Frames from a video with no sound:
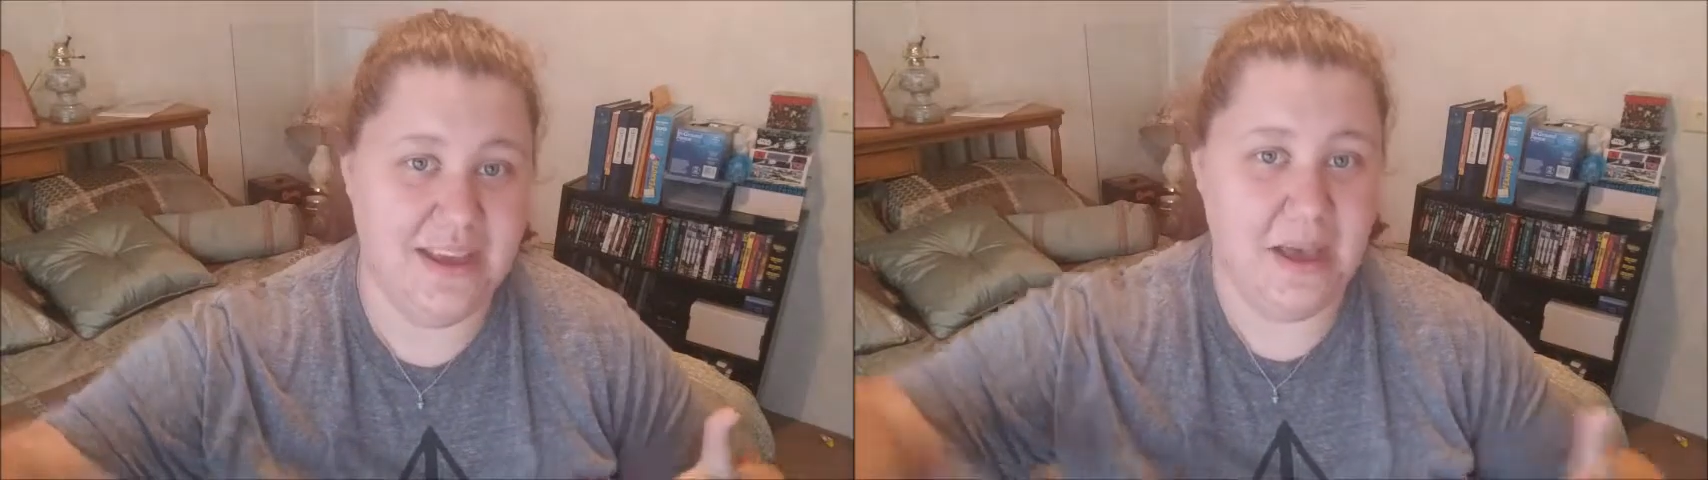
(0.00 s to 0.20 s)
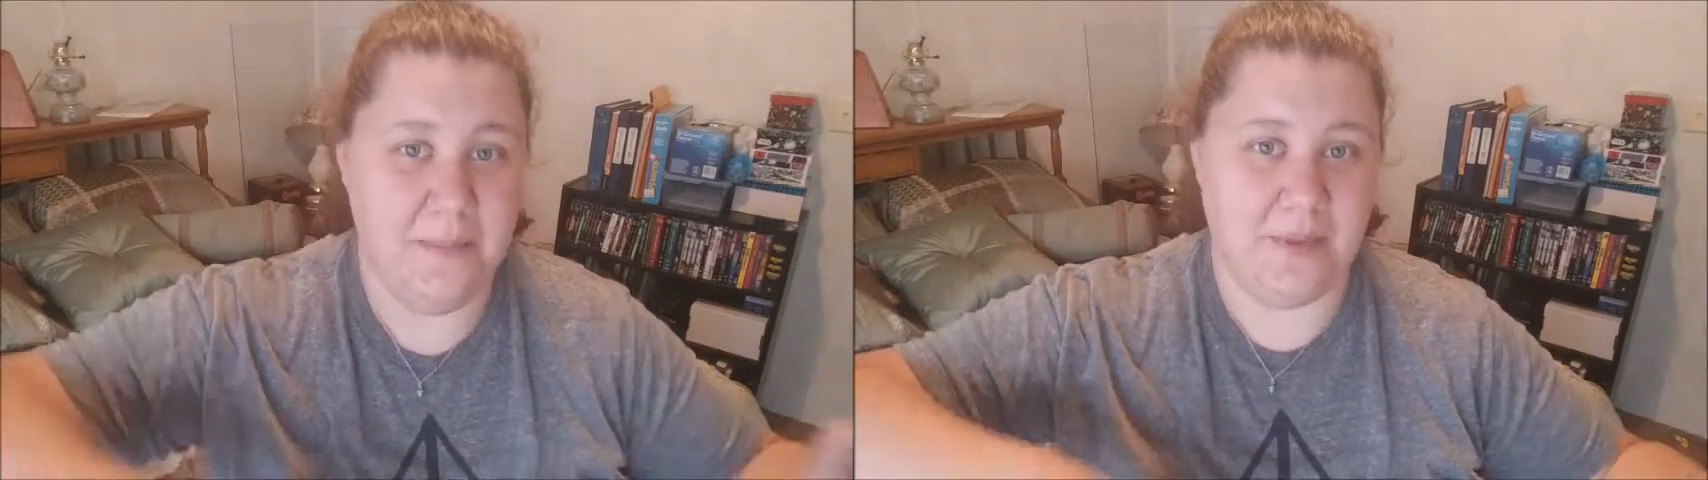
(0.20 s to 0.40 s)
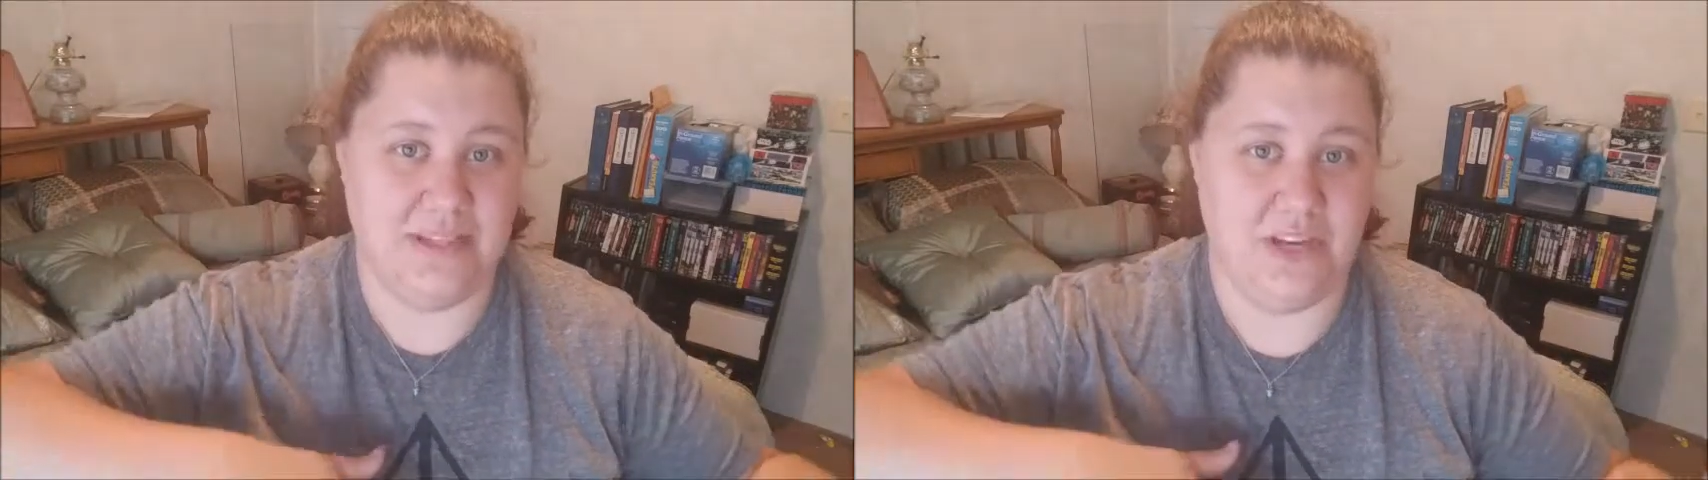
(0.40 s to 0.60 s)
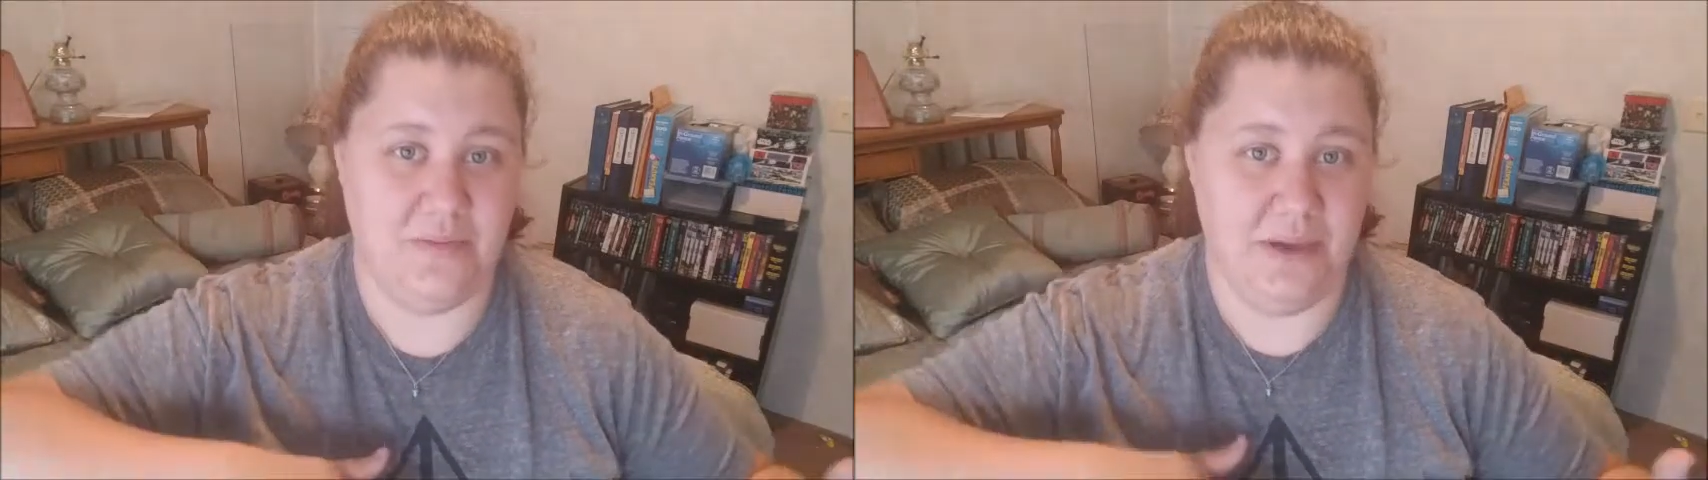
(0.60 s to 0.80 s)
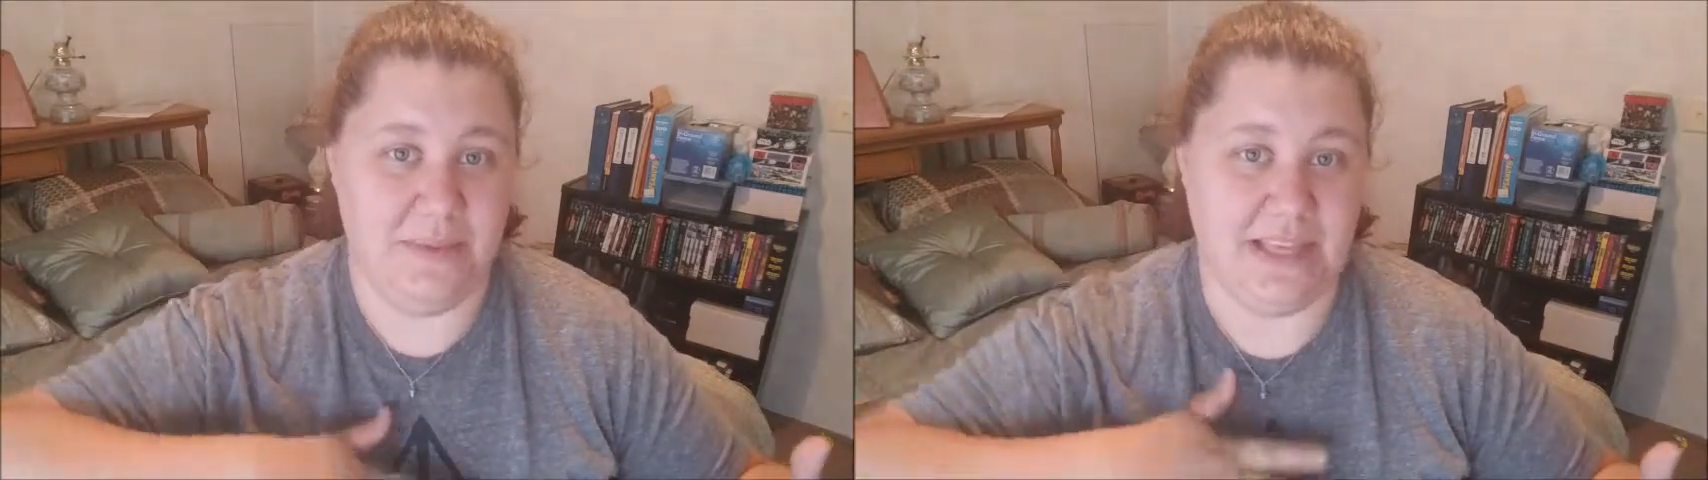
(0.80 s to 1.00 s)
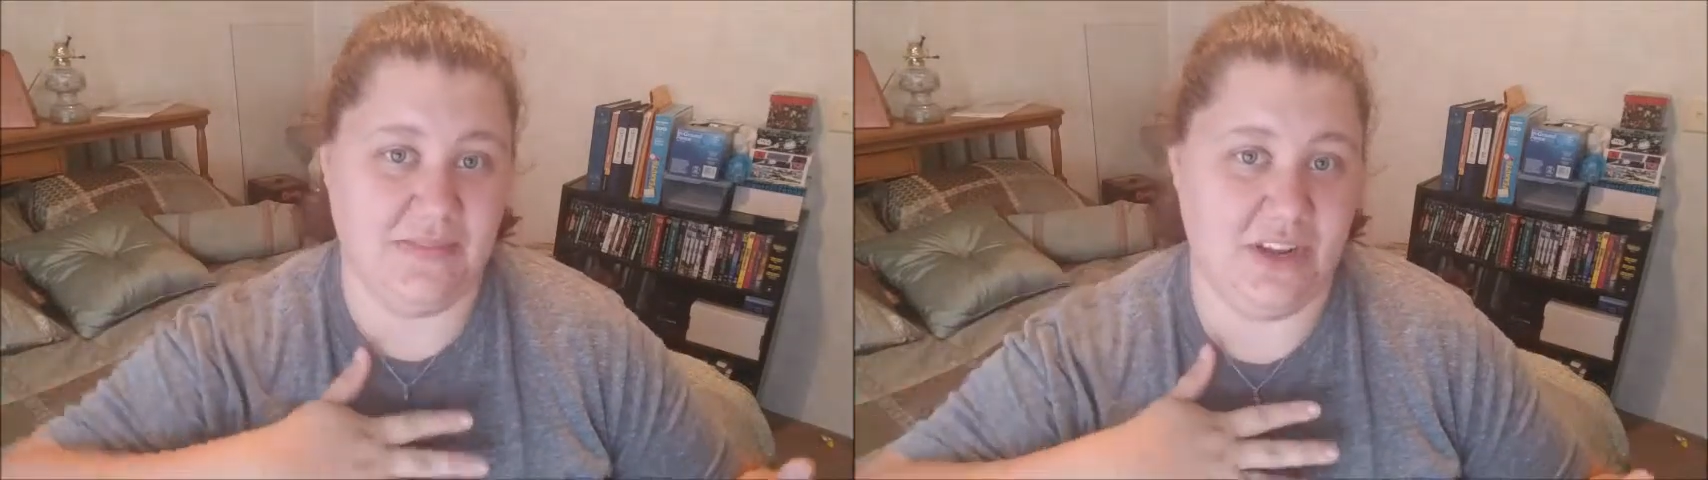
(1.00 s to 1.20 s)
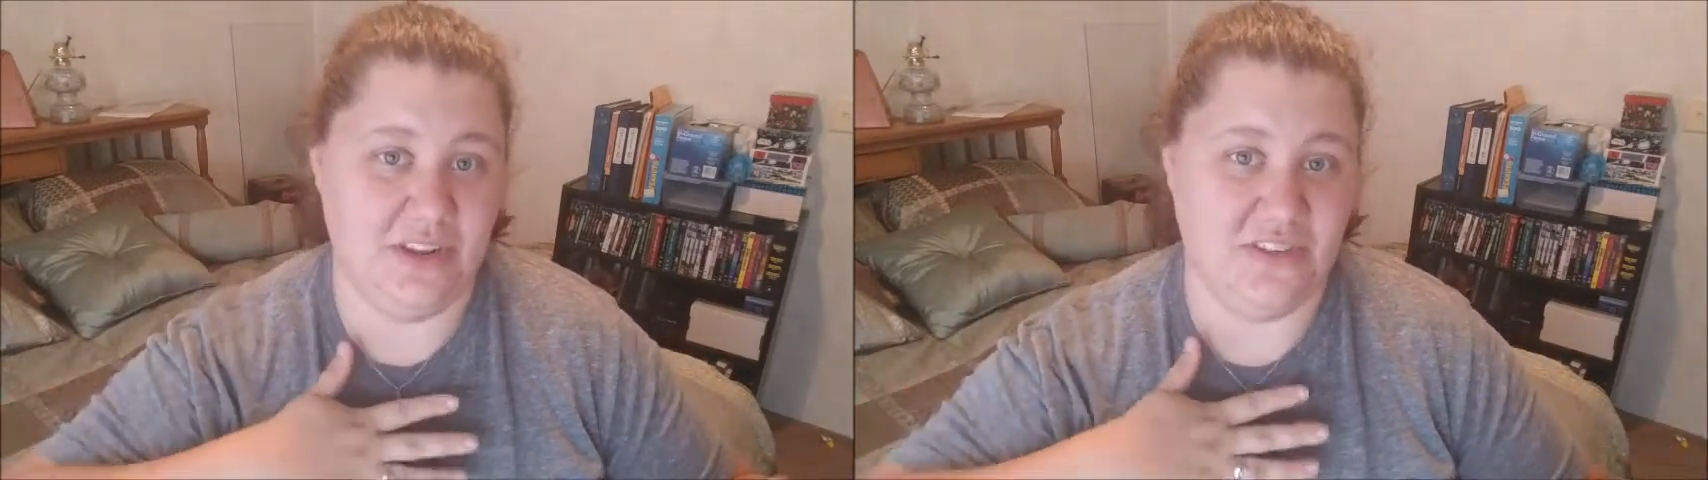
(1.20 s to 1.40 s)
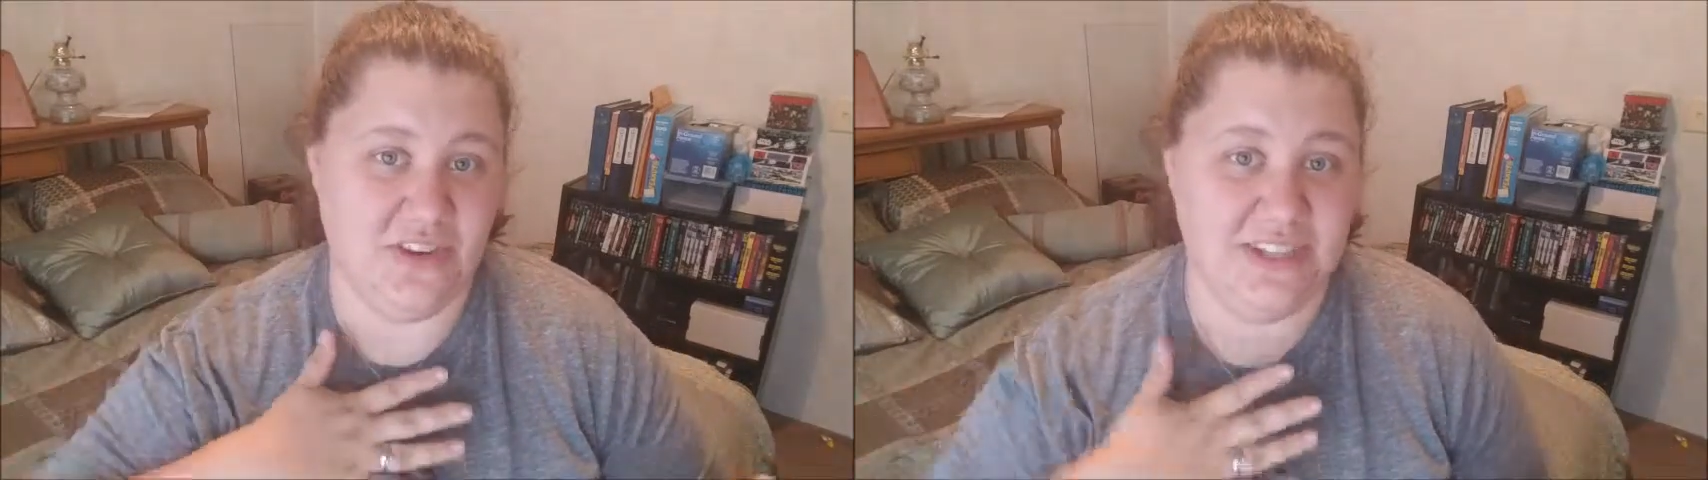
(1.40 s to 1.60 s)
because I know my past videos are
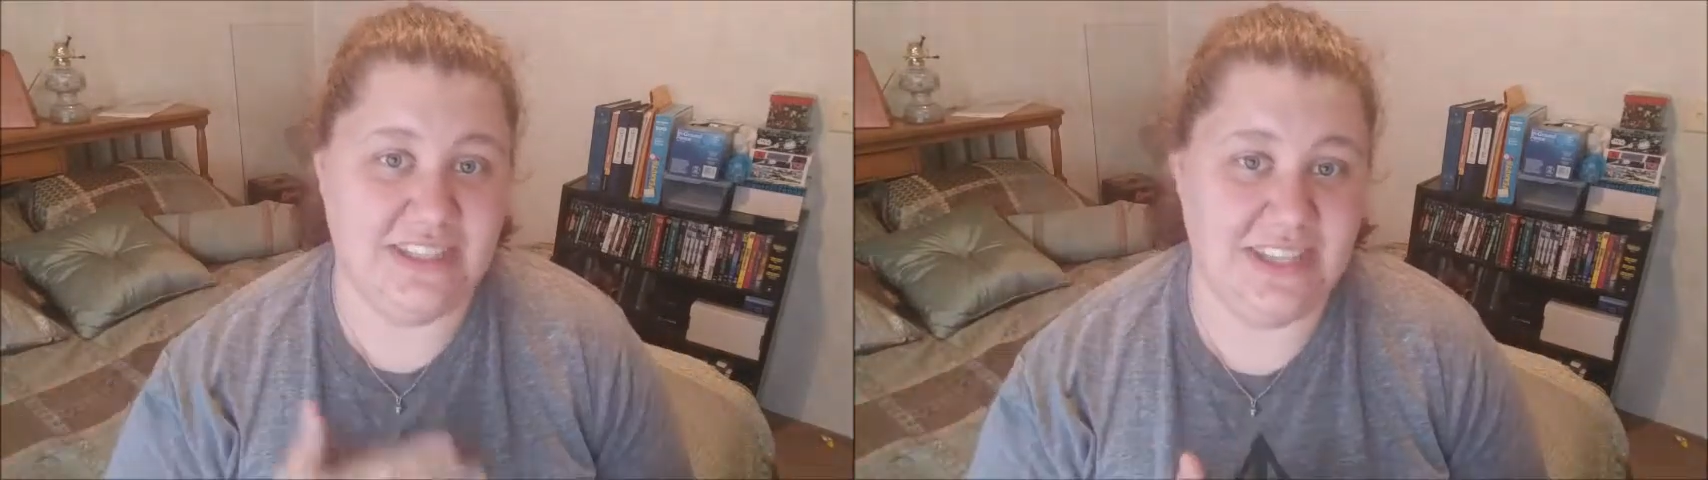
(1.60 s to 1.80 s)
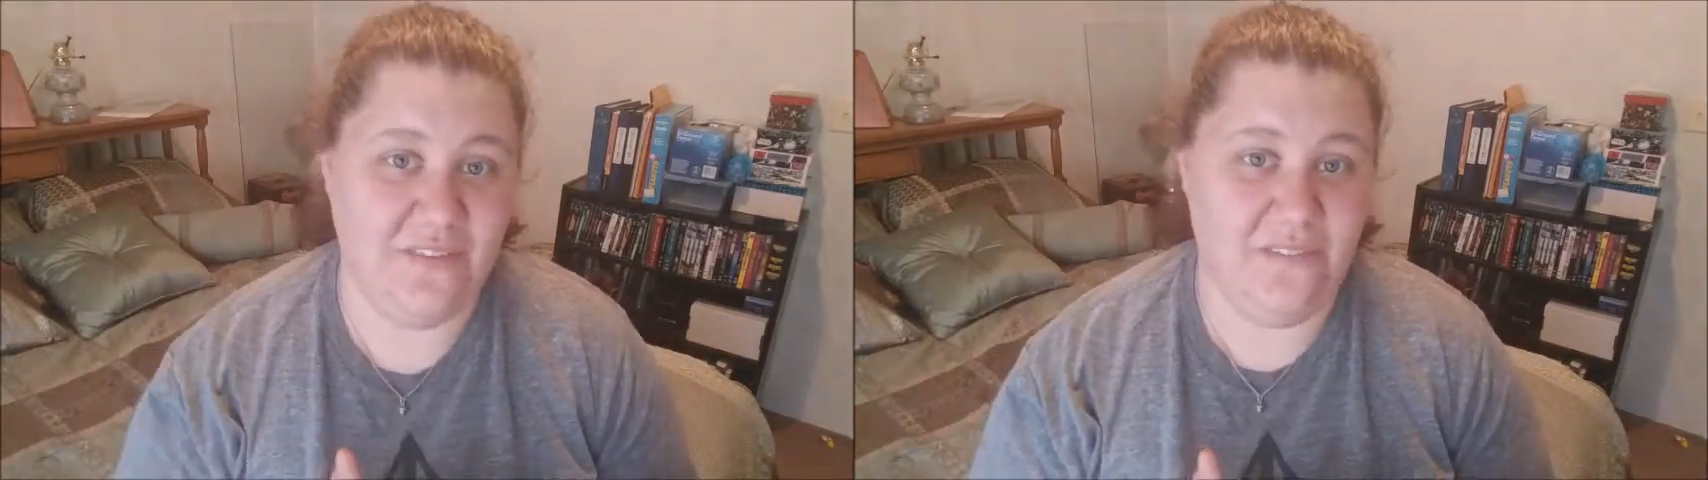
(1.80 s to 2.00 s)
very stiff